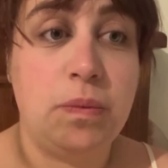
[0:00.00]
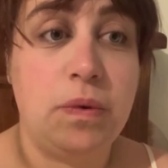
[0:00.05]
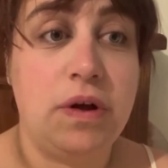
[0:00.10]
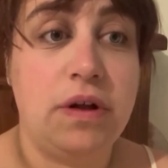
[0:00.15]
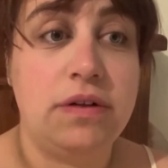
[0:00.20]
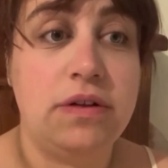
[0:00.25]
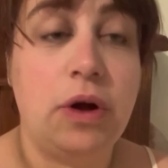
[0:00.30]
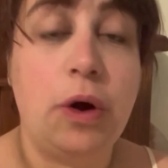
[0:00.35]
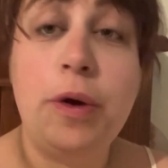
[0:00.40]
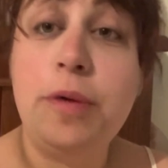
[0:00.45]

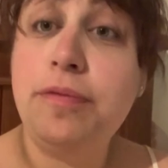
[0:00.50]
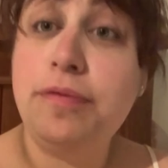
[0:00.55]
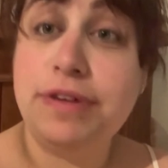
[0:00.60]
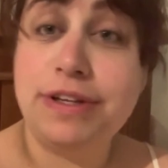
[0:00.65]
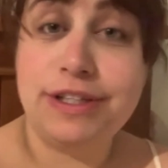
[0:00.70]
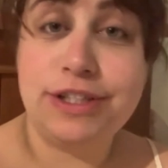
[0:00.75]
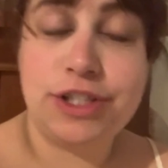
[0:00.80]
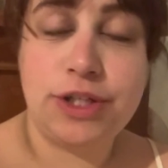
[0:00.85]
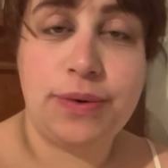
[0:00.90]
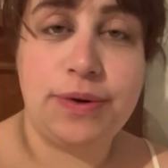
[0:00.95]
well,
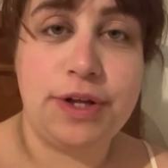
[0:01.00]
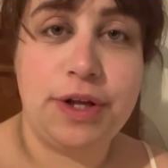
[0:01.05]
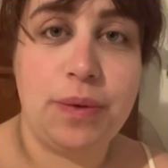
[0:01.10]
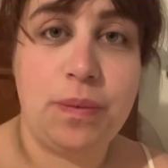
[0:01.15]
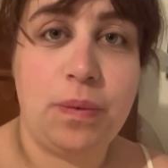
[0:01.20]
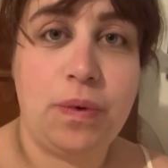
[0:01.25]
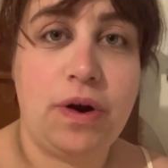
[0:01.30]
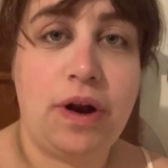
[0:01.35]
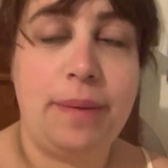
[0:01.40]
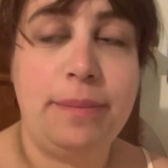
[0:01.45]
hopefully showing you
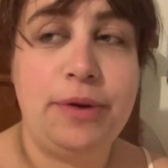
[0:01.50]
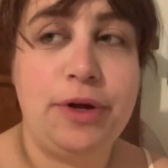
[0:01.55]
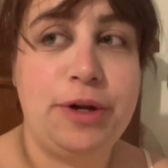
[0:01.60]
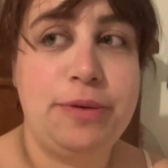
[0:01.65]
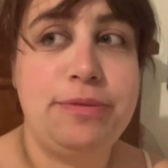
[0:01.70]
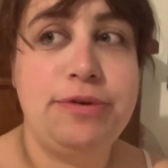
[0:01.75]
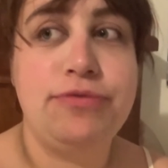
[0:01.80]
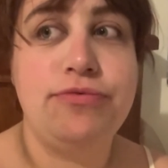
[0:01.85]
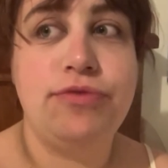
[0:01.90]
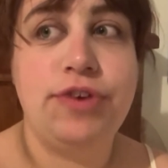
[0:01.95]
what I'm going
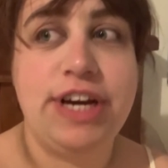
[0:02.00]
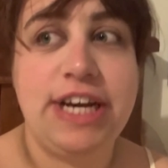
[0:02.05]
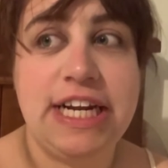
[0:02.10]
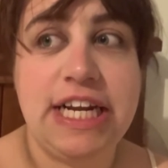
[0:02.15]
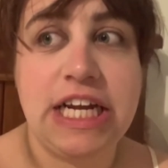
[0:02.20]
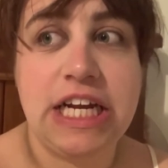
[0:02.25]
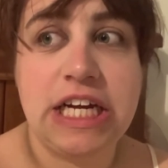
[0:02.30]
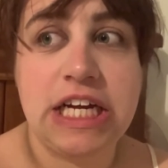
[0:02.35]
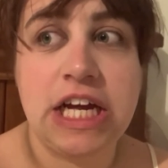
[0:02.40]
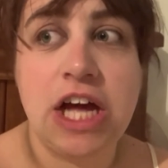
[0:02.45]
to be
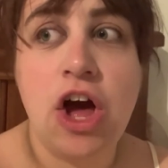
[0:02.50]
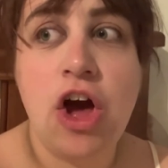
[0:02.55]
reading